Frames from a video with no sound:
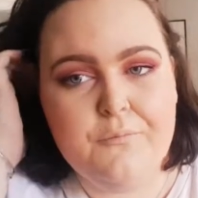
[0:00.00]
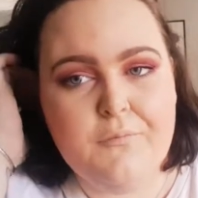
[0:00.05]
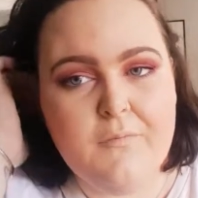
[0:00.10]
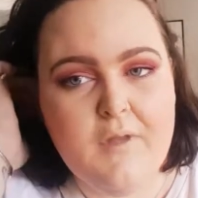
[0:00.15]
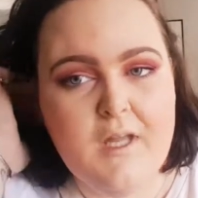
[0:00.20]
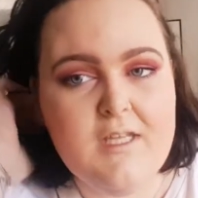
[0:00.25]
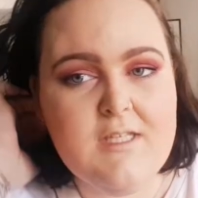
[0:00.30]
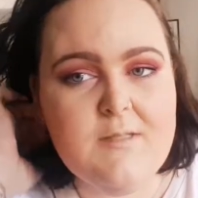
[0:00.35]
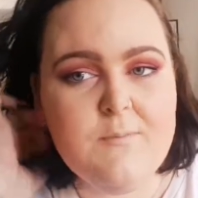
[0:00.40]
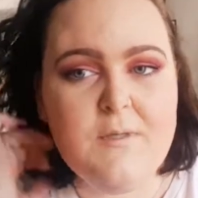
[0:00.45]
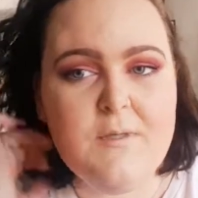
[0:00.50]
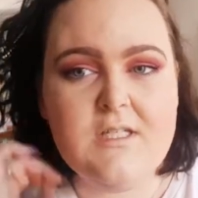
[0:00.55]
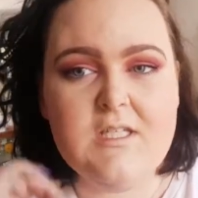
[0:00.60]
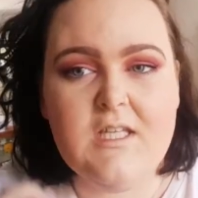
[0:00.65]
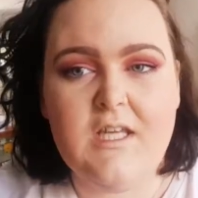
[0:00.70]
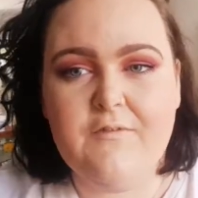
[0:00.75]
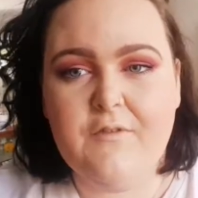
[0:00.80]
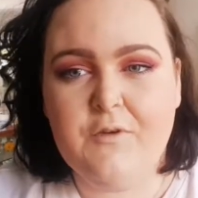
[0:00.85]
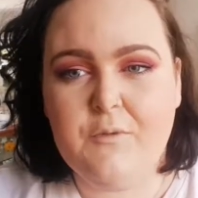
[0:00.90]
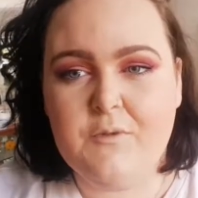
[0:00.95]
Especially
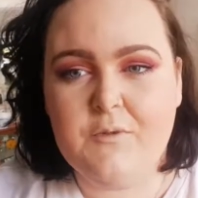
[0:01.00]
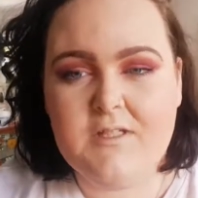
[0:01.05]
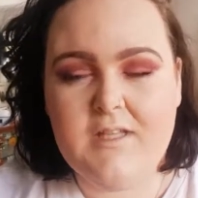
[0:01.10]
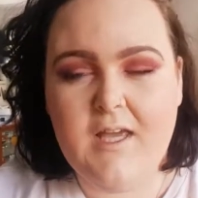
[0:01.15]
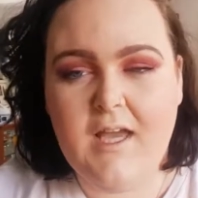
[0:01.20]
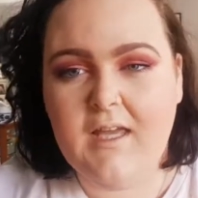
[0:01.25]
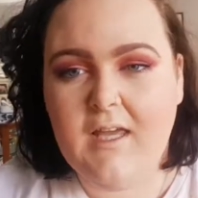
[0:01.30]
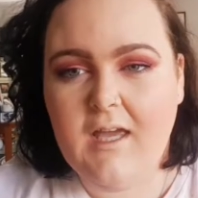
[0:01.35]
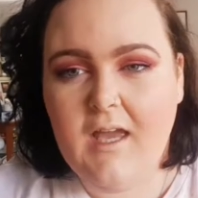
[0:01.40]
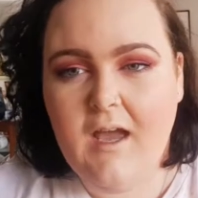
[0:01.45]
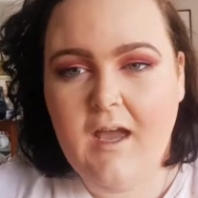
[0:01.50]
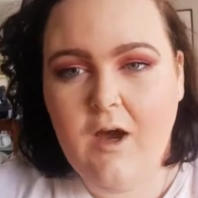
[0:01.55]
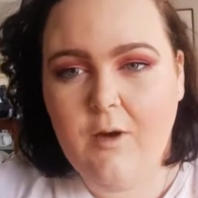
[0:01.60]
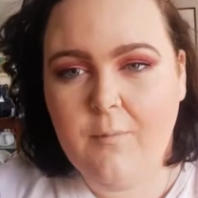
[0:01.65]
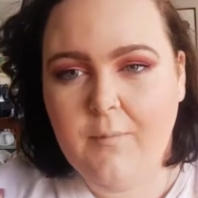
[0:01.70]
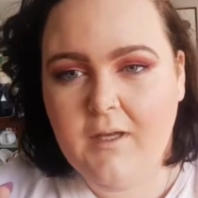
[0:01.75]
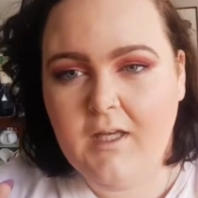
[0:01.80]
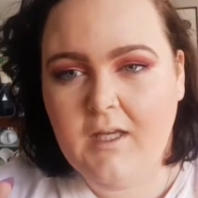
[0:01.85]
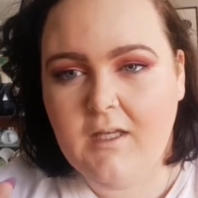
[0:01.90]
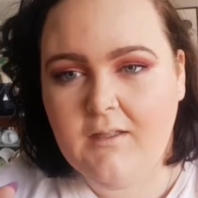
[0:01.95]
if it was like
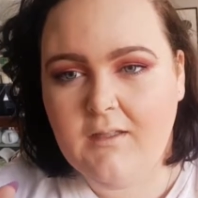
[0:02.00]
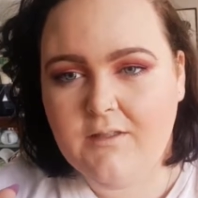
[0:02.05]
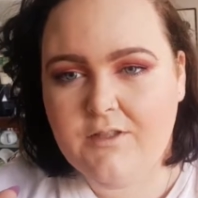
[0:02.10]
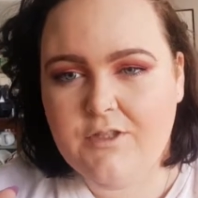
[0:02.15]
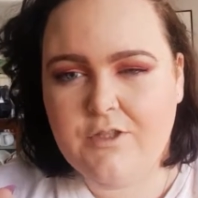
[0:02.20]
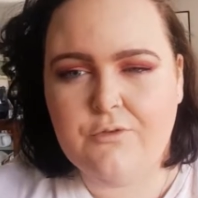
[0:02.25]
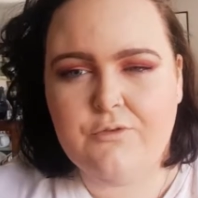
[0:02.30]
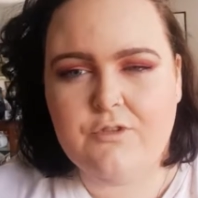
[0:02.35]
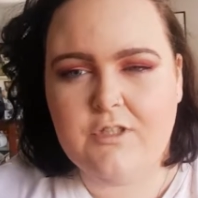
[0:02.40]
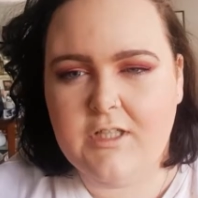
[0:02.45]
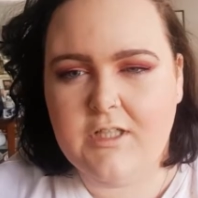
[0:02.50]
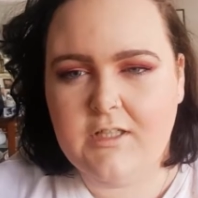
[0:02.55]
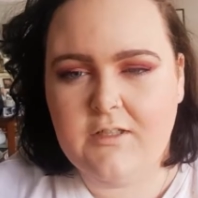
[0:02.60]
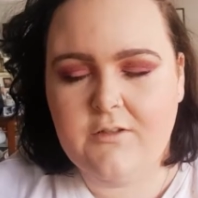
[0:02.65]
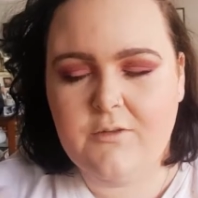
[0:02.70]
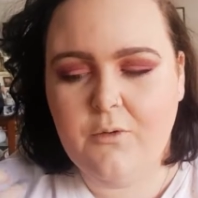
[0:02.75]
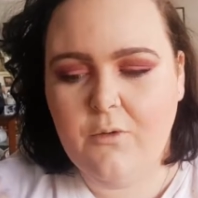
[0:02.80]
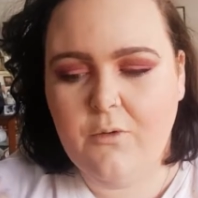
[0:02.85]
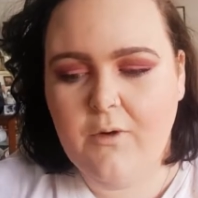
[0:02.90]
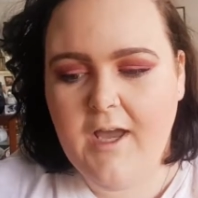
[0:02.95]
helping children
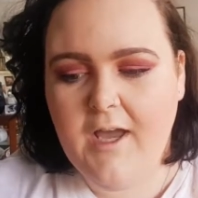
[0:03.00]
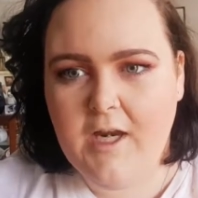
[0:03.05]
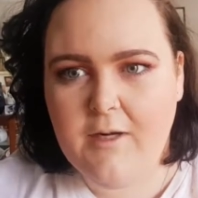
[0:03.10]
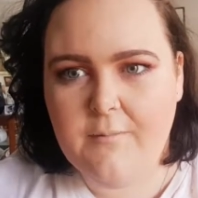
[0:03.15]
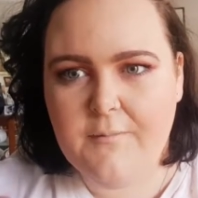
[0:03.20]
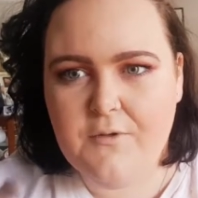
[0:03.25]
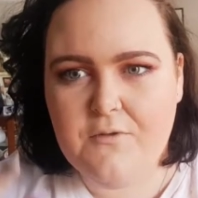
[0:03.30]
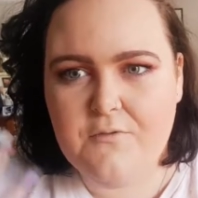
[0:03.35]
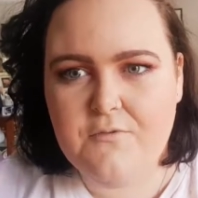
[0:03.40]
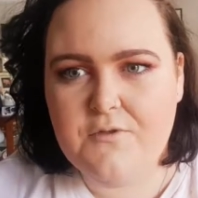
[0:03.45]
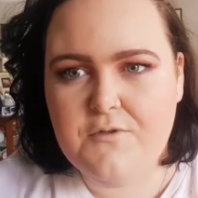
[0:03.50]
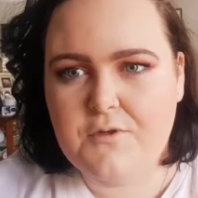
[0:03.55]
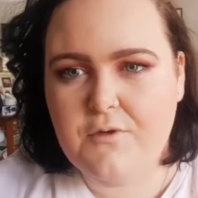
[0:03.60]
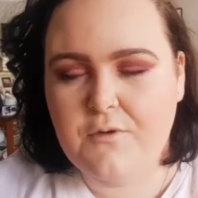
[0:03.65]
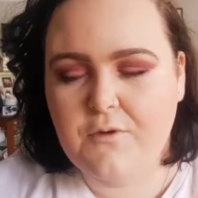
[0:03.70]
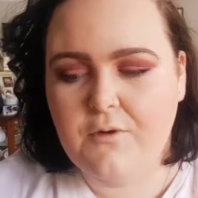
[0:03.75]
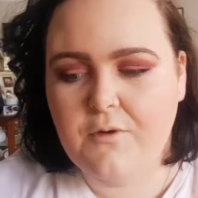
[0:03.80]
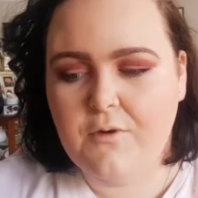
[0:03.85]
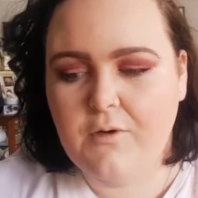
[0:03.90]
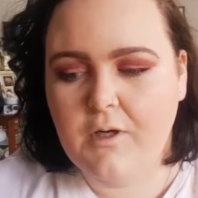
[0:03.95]
or animals
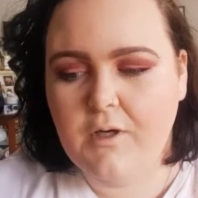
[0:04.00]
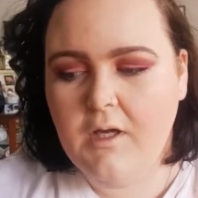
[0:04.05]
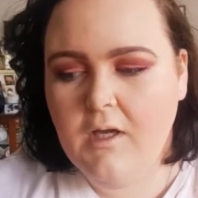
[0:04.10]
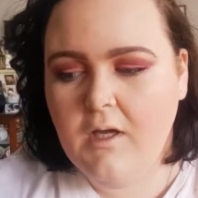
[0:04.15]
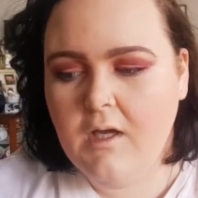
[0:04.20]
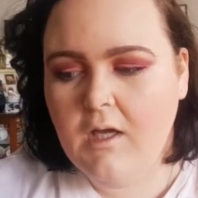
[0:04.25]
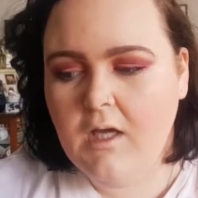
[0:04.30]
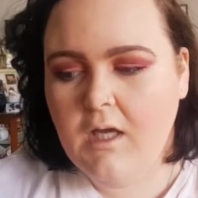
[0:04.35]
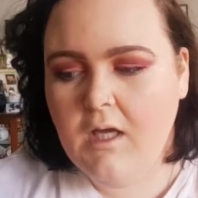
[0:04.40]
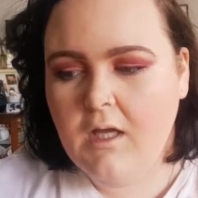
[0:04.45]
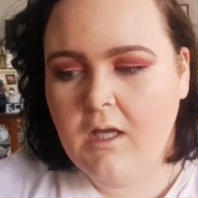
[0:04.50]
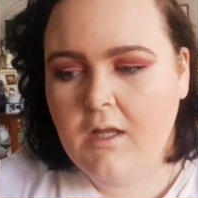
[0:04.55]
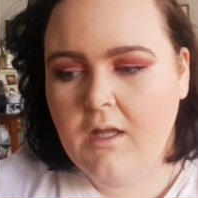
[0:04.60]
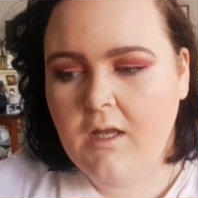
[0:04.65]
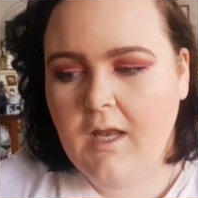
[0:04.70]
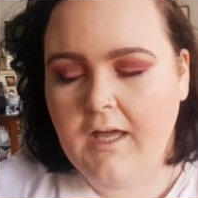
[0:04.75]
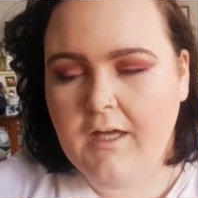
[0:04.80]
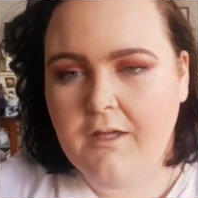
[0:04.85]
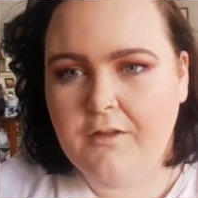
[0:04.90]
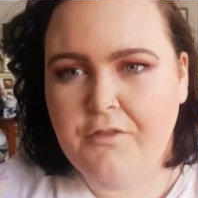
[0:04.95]
or
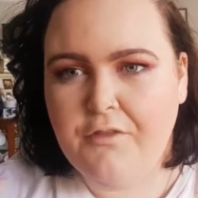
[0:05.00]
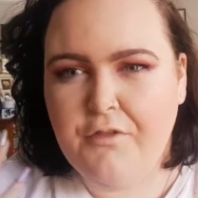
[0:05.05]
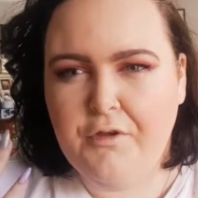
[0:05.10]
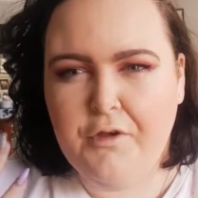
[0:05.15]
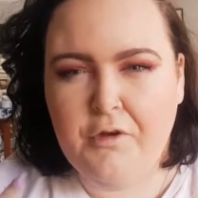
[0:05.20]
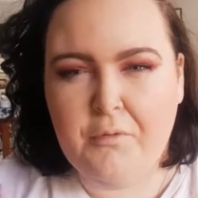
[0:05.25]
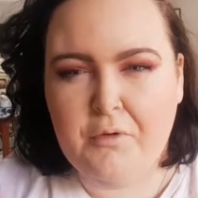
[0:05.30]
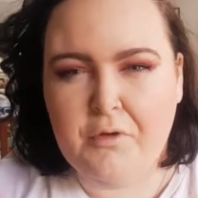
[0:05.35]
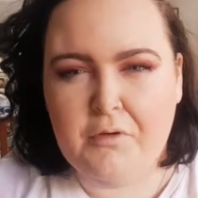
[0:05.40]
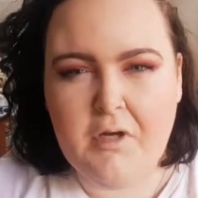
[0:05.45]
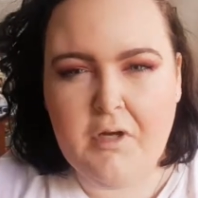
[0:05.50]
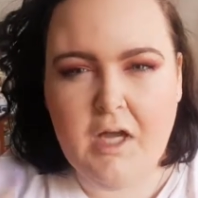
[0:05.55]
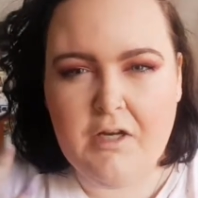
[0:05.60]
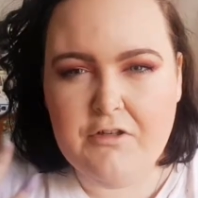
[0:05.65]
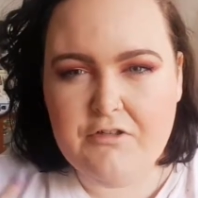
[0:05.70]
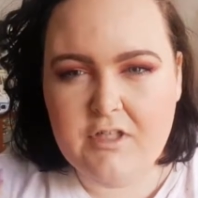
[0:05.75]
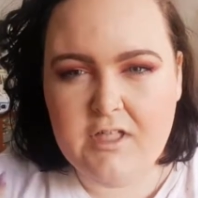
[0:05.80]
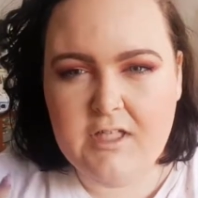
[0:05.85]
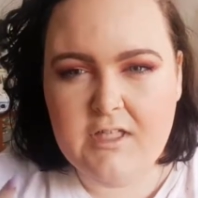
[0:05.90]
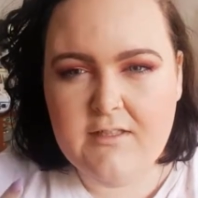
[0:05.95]
like third world
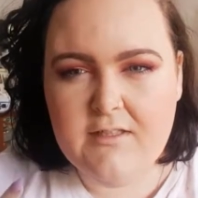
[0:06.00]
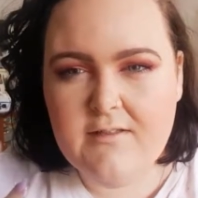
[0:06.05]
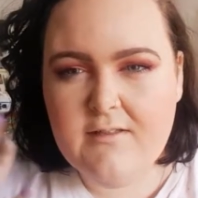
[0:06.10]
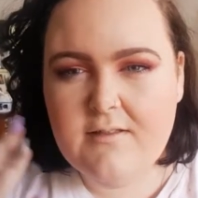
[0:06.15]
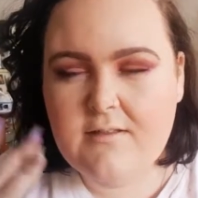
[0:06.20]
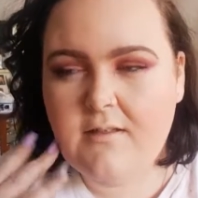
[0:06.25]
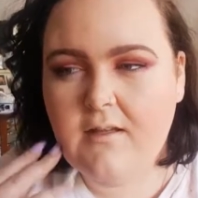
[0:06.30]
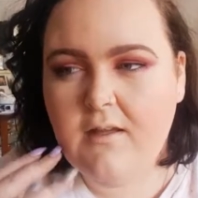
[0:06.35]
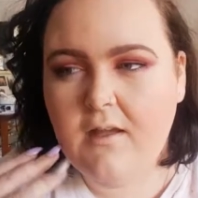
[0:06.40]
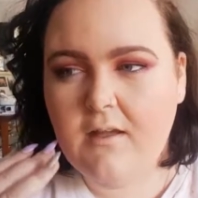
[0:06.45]
countries.